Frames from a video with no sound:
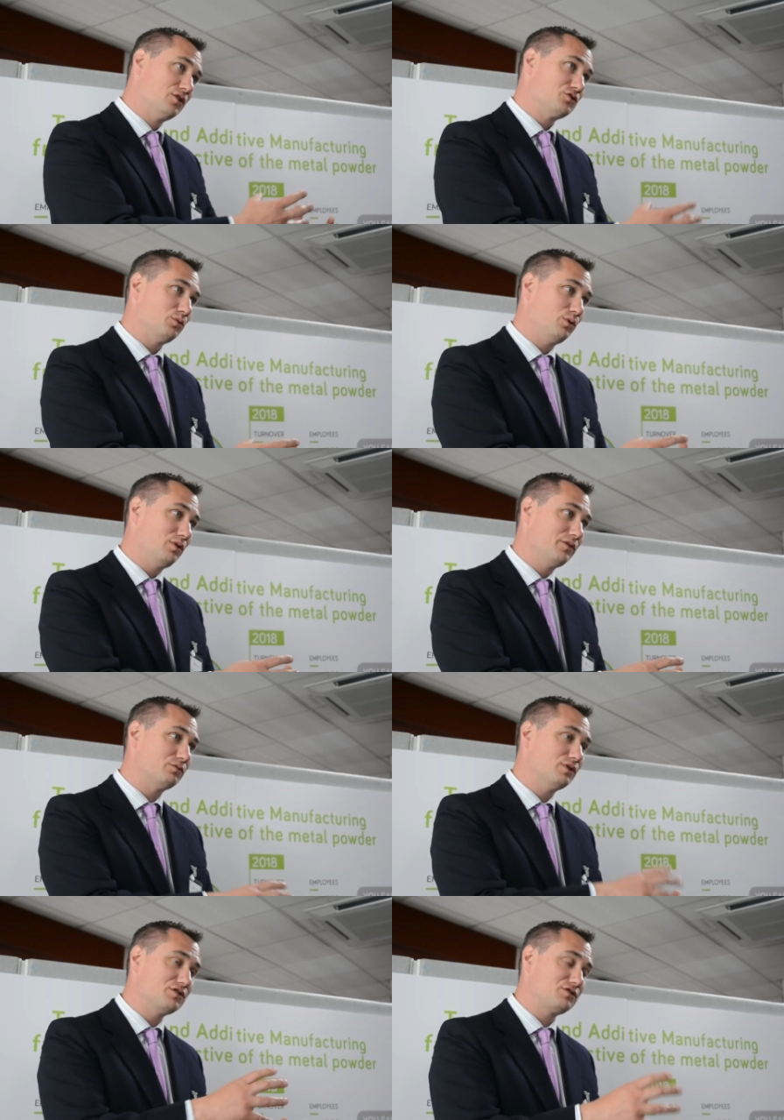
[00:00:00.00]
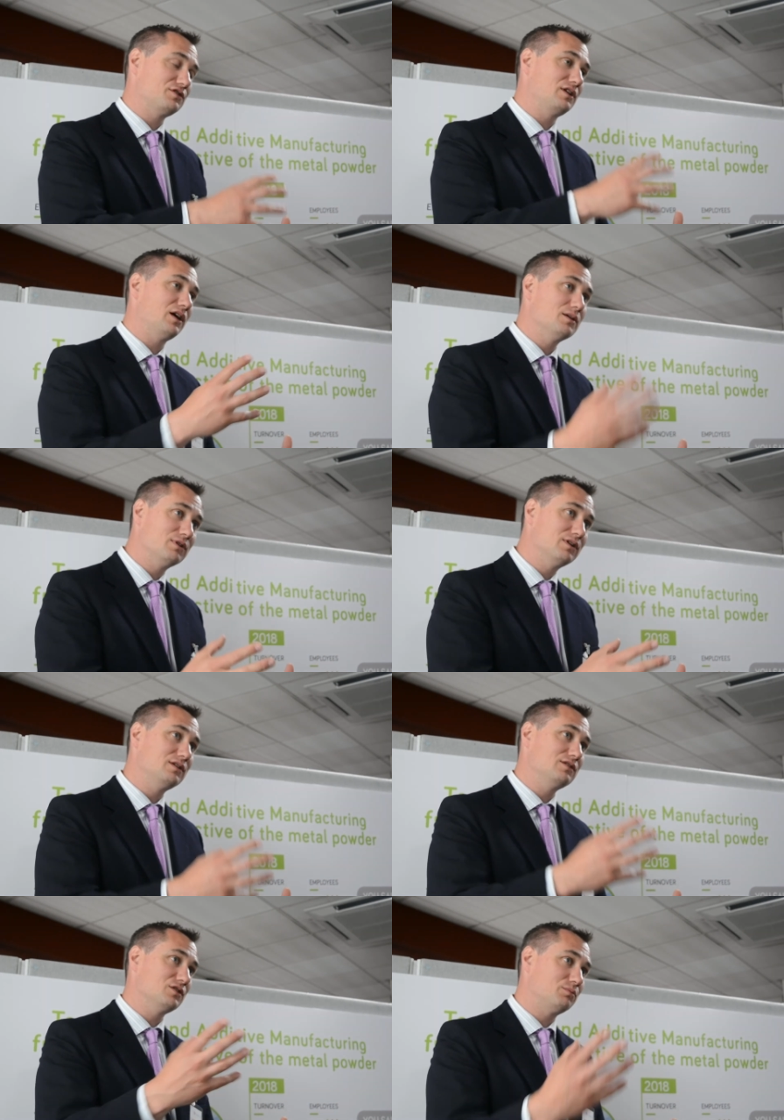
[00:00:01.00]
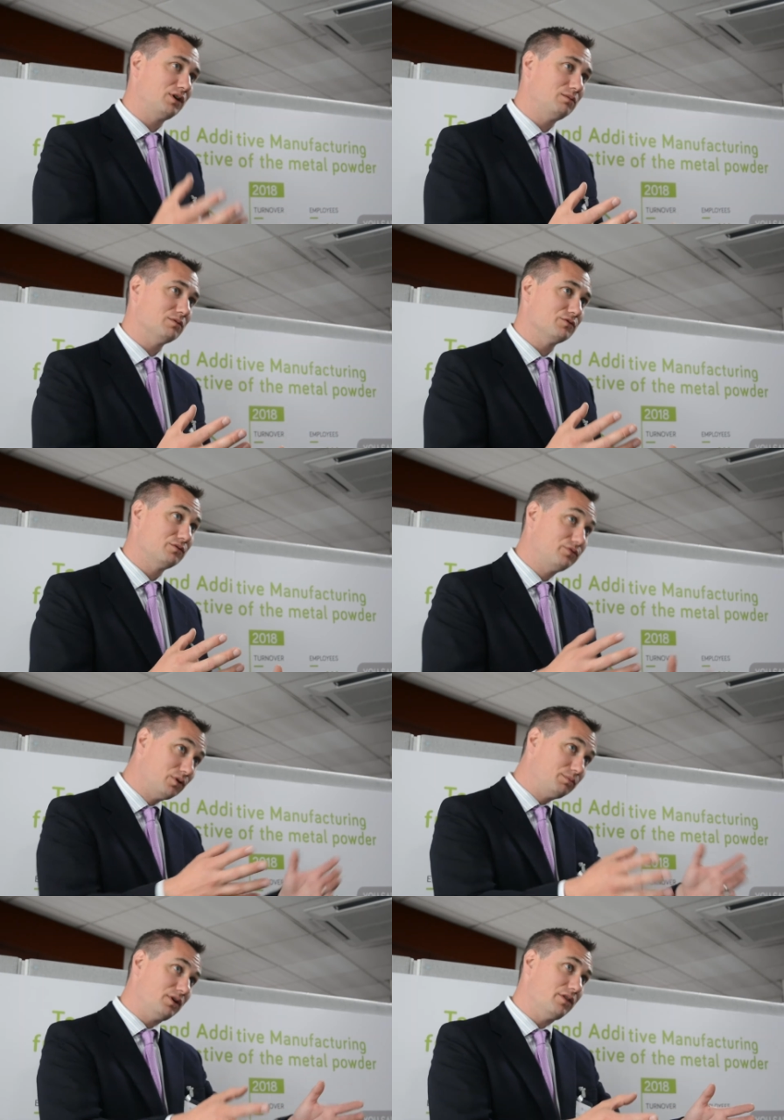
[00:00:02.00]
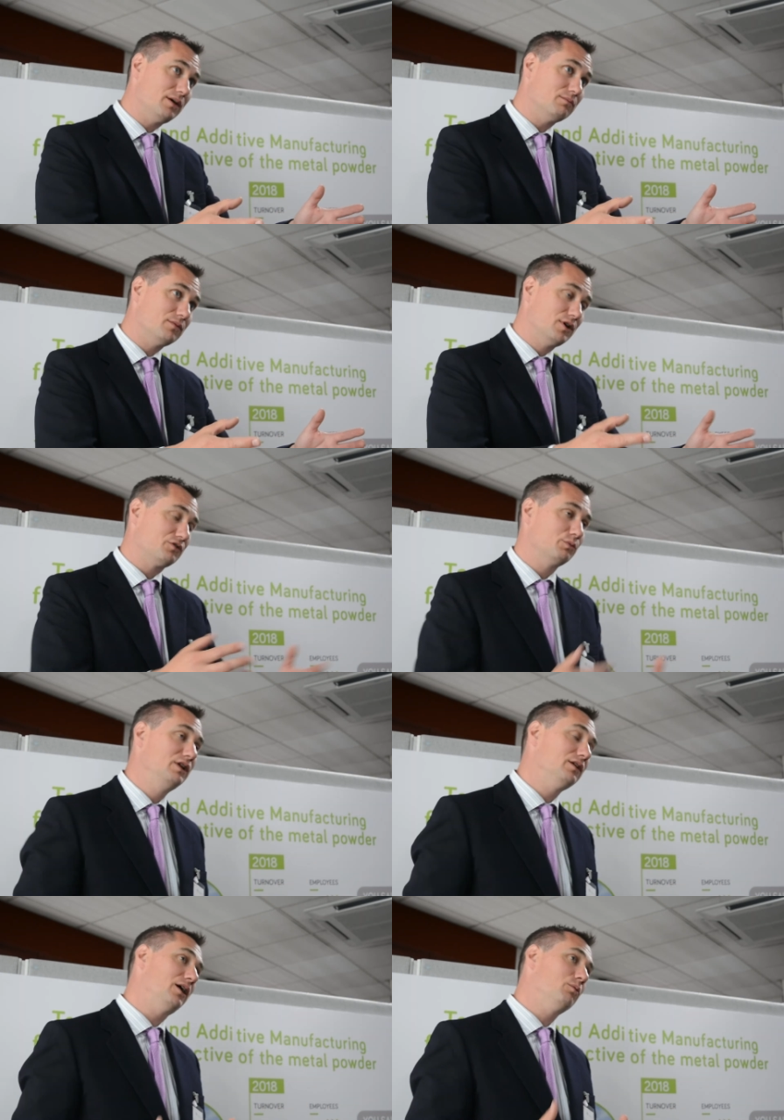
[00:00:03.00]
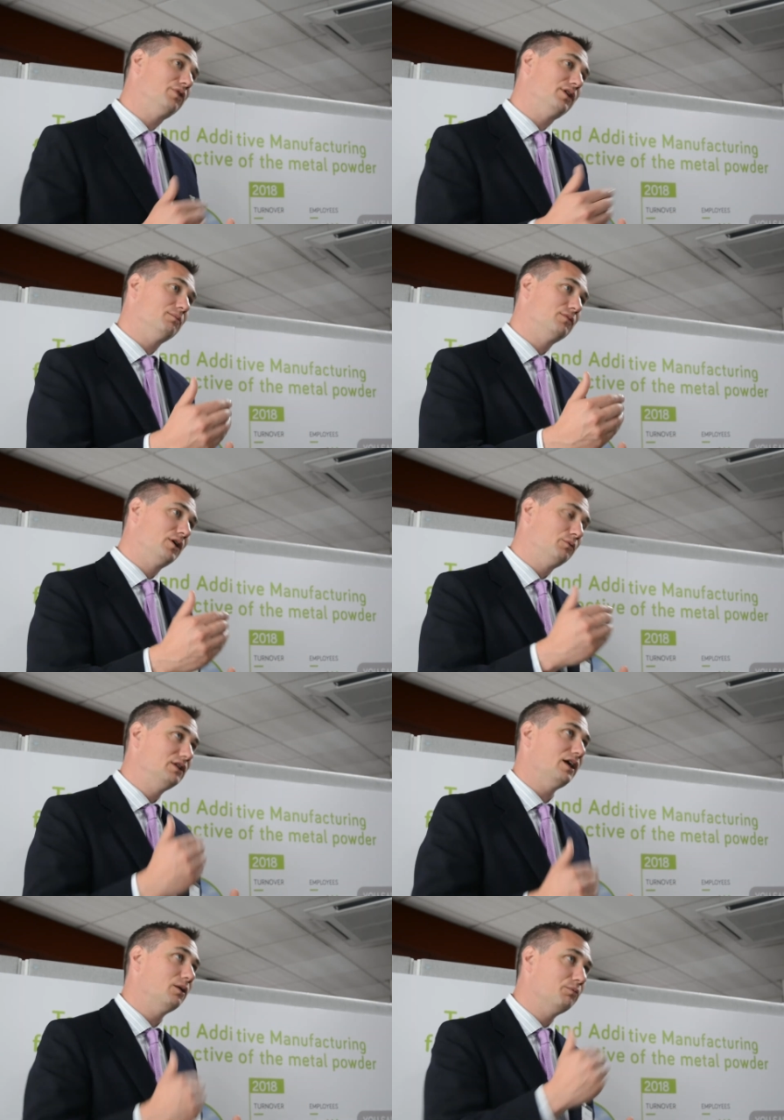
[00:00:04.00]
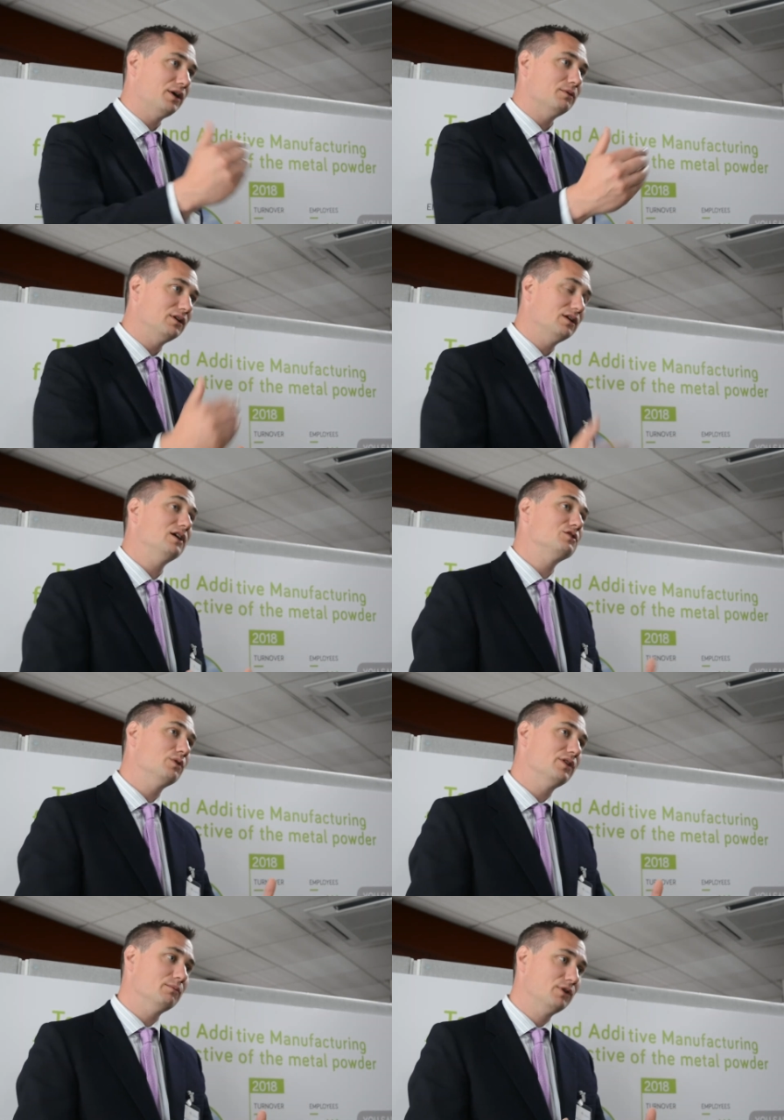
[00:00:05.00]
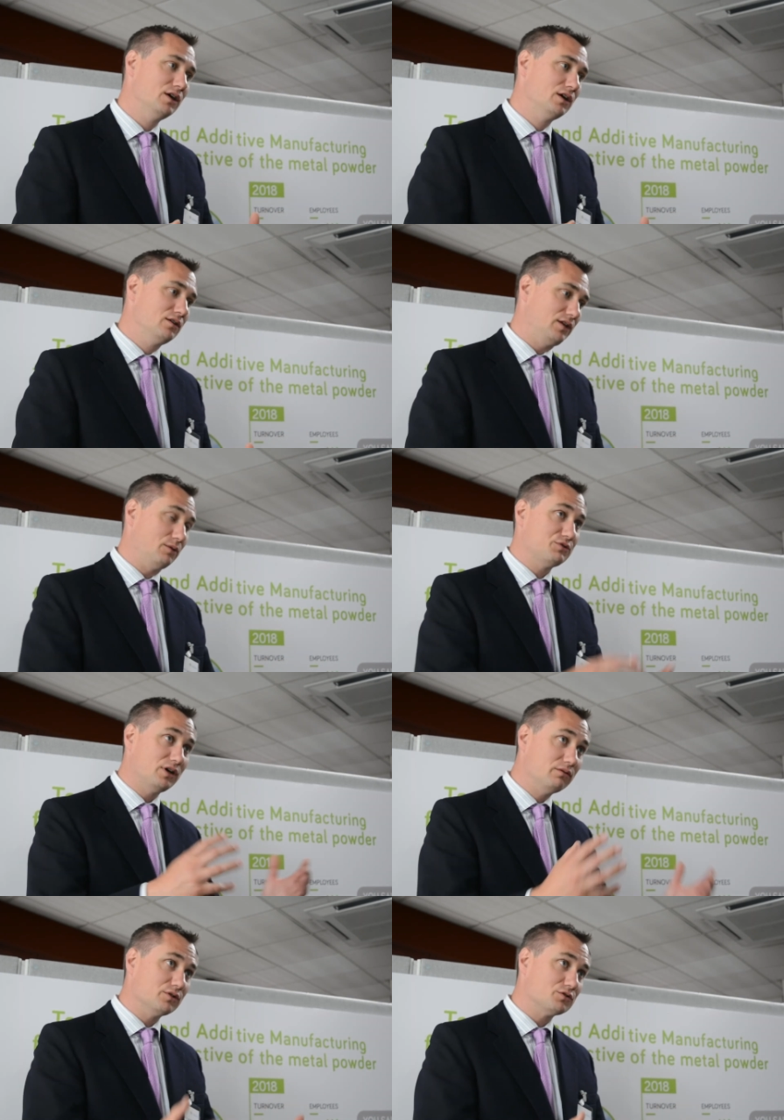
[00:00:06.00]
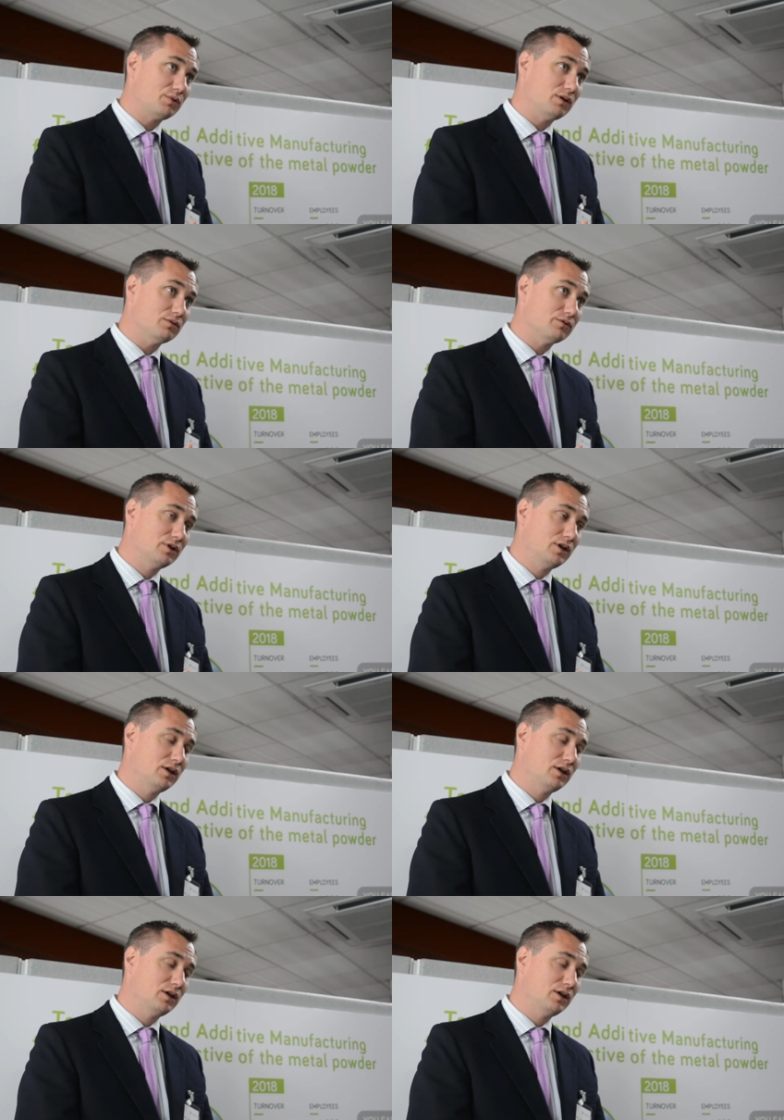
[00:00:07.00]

So all the risks and the liabilities and the problems fall upon them. So we need to help with them. We need to help them and engage with them to help solve those problems.